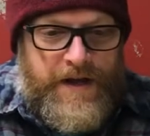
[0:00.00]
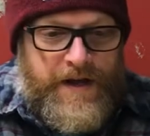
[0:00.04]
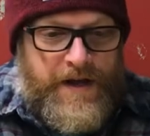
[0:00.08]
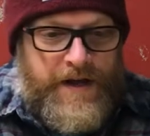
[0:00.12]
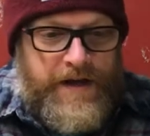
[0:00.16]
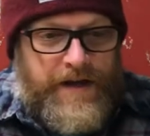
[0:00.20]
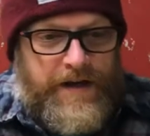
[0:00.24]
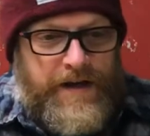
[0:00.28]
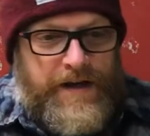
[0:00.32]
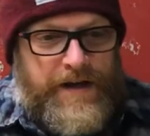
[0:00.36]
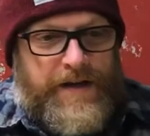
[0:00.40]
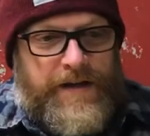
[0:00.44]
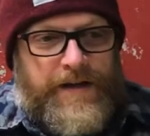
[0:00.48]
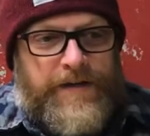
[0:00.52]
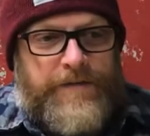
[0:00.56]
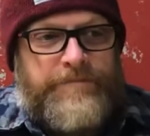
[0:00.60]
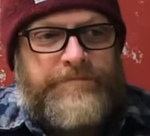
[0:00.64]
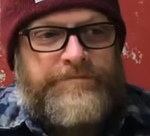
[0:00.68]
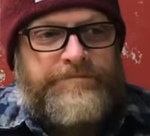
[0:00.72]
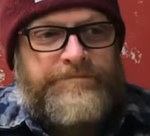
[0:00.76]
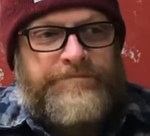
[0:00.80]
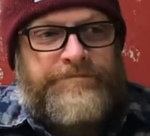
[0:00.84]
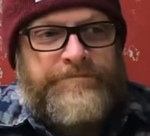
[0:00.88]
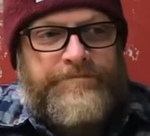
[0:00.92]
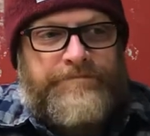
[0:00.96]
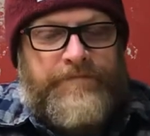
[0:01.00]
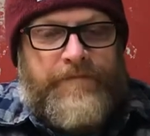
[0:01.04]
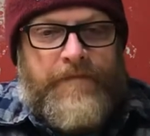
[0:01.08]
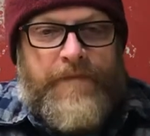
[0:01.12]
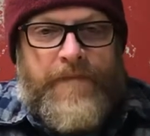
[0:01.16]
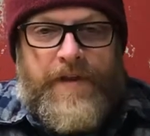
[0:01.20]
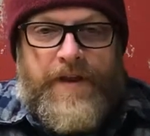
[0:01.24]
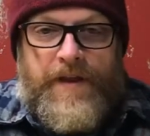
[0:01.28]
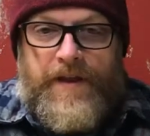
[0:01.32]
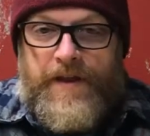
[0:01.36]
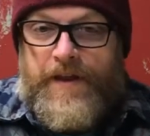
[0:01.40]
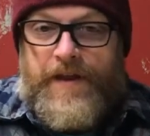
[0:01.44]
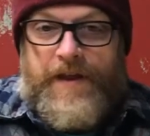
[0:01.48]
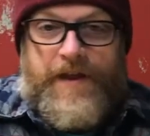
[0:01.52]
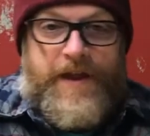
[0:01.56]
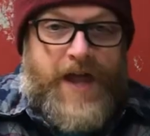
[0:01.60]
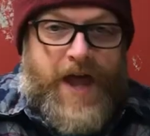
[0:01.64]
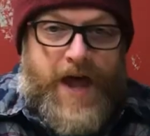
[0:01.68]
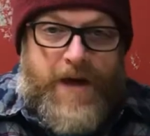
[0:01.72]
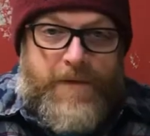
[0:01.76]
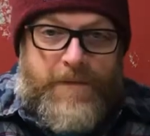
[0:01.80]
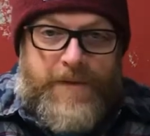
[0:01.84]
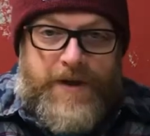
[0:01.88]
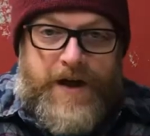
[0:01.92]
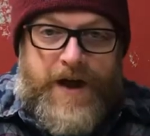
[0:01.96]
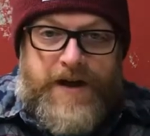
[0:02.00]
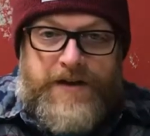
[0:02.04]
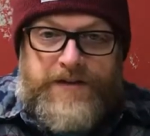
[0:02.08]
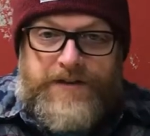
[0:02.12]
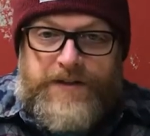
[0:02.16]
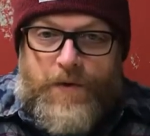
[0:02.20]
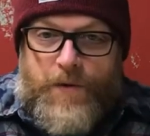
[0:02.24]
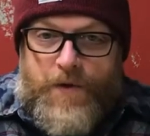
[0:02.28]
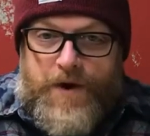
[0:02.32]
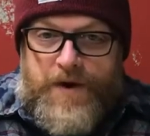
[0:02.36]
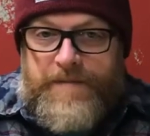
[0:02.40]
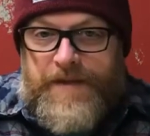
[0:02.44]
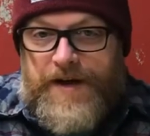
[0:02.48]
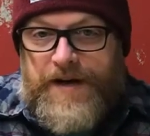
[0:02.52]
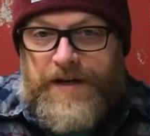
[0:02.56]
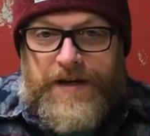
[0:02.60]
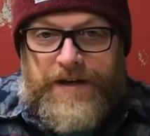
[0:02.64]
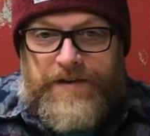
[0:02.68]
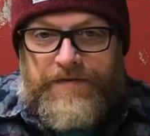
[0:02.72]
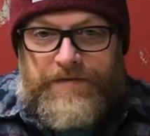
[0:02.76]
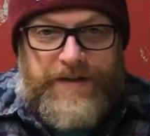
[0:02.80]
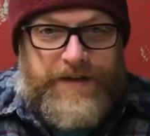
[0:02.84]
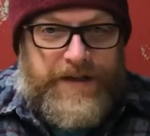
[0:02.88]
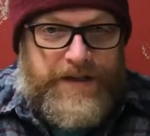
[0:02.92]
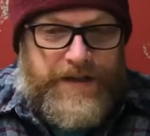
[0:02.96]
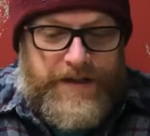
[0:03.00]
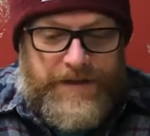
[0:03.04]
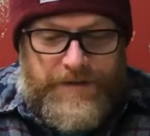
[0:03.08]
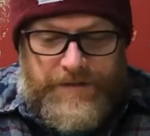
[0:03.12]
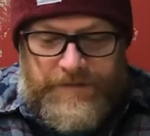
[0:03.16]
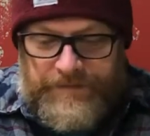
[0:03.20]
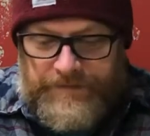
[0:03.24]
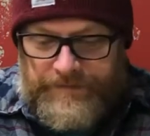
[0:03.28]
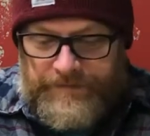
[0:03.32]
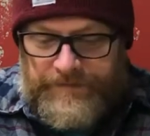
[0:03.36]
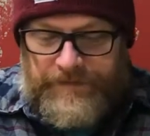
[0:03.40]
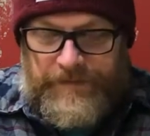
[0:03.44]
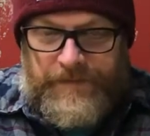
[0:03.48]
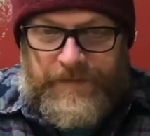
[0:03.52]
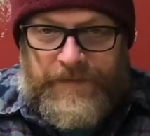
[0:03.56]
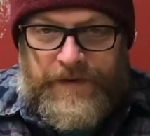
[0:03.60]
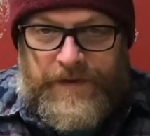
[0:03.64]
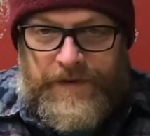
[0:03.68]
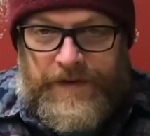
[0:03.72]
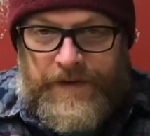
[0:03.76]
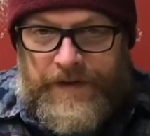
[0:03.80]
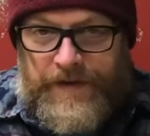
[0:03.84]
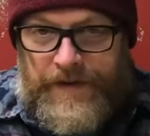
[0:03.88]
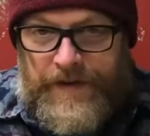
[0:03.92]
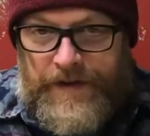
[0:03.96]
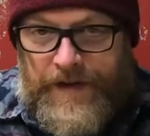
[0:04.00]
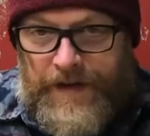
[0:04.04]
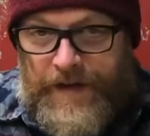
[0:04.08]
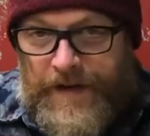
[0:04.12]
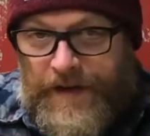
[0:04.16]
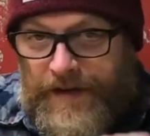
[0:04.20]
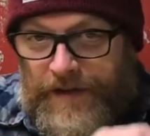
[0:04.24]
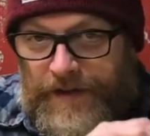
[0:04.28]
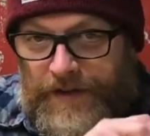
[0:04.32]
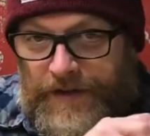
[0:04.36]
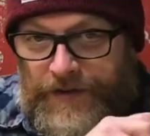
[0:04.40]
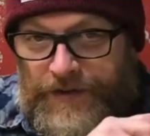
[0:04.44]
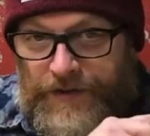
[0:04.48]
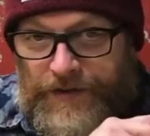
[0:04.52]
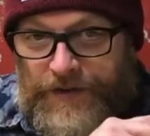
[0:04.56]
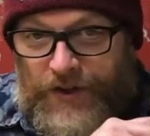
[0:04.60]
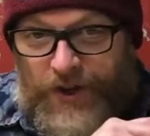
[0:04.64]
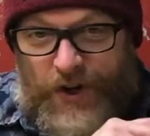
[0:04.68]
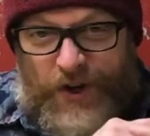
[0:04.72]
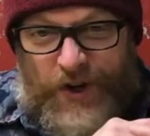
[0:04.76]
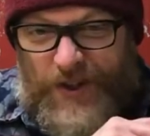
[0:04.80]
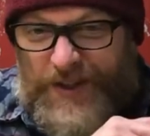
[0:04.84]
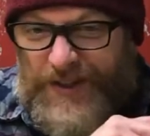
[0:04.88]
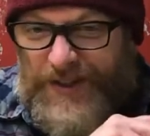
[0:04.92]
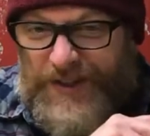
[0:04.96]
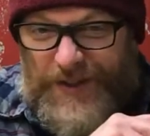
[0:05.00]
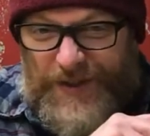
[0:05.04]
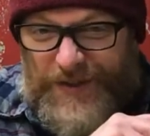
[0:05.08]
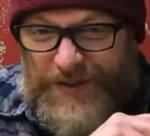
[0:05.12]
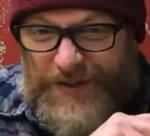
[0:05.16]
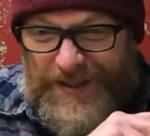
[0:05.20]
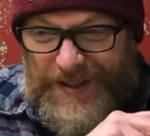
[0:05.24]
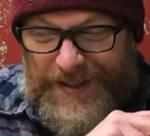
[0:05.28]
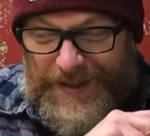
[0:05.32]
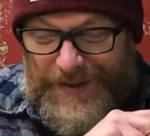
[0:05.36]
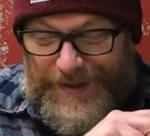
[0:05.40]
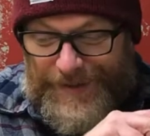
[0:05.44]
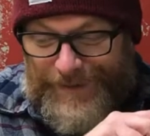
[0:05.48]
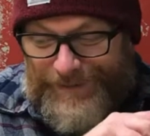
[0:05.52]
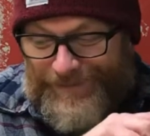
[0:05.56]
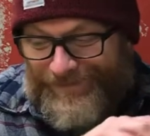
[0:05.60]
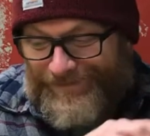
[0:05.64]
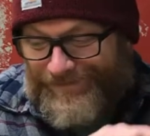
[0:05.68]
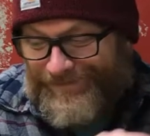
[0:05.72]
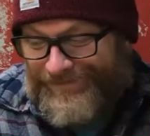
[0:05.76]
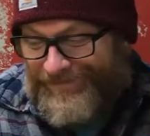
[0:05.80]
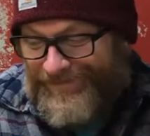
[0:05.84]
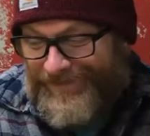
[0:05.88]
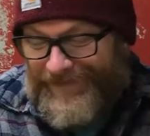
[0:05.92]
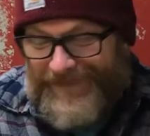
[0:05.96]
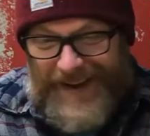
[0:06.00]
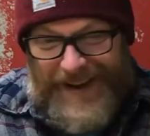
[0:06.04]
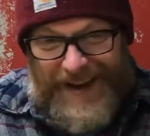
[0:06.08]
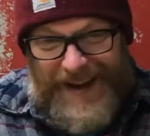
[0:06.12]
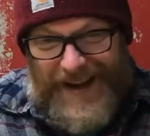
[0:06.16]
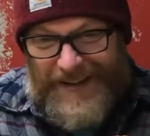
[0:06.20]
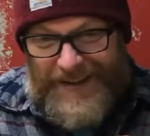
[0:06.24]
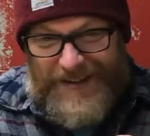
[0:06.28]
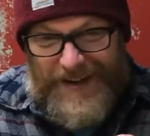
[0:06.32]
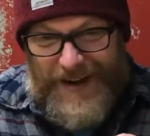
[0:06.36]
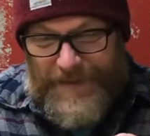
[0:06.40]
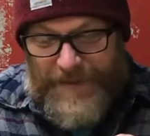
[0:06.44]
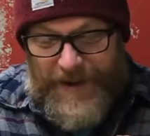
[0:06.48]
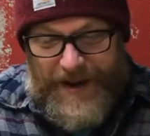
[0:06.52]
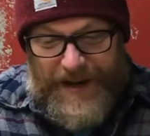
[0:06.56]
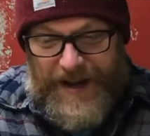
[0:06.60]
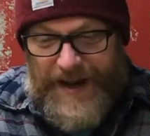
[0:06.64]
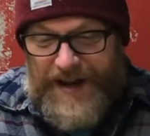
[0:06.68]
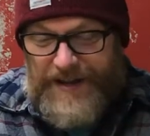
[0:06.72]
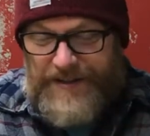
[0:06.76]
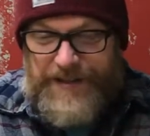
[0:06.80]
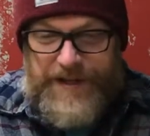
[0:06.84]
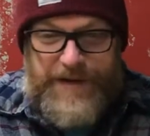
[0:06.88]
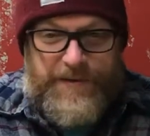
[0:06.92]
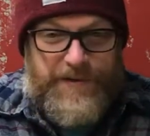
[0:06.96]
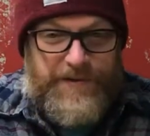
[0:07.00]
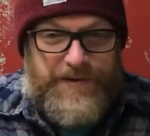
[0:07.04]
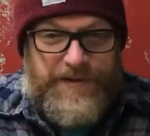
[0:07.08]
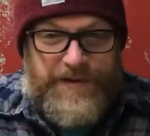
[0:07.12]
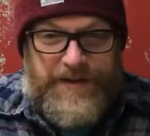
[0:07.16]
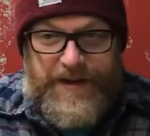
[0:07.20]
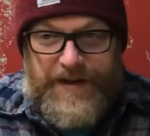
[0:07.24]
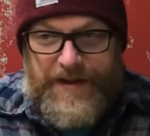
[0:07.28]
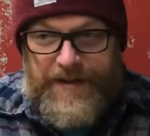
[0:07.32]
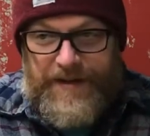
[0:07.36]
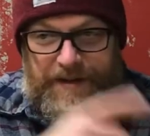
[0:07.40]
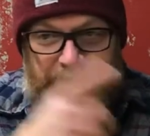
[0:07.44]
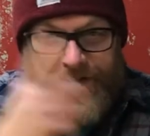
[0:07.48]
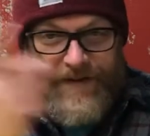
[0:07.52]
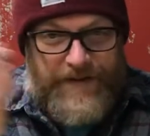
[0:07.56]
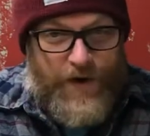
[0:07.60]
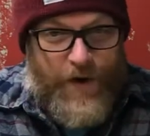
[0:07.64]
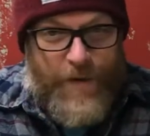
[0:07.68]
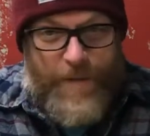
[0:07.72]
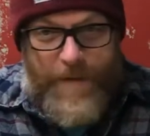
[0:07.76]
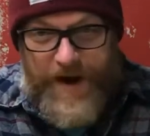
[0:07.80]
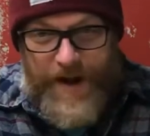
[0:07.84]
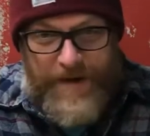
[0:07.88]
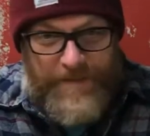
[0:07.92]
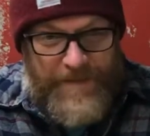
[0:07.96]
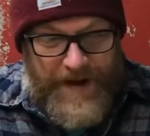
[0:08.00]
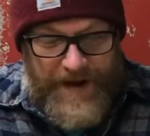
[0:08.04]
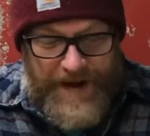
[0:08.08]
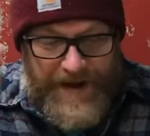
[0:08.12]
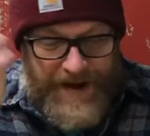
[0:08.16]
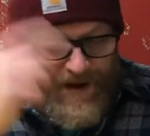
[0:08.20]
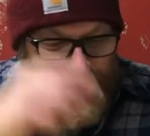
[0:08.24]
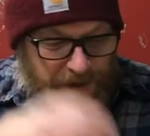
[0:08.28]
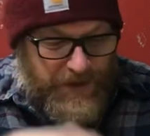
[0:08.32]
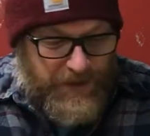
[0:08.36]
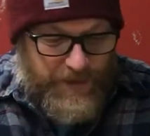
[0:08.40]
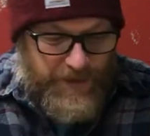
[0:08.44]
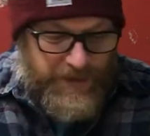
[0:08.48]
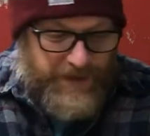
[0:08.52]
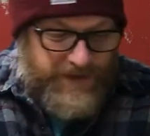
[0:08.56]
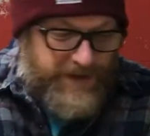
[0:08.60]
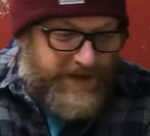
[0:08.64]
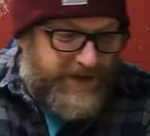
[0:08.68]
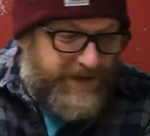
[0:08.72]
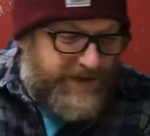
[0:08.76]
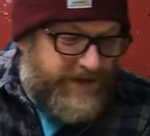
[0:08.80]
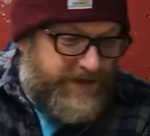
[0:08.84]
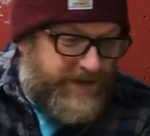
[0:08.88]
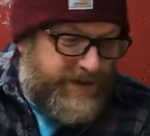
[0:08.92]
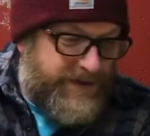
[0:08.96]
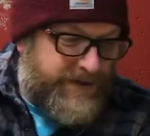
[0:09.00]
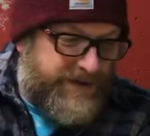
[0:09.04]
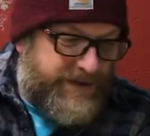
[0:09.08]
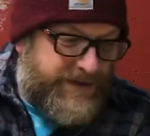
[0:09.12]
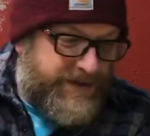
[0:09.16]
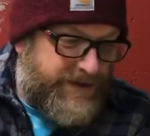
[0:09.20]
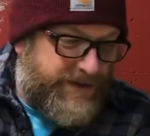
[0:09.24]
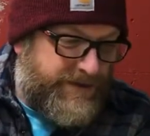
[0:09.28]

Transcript: I'll be honest, I want to make another video. This is a good excuse to do it. I like talking about lightsabers. Nobody in my house wants to listen to it, so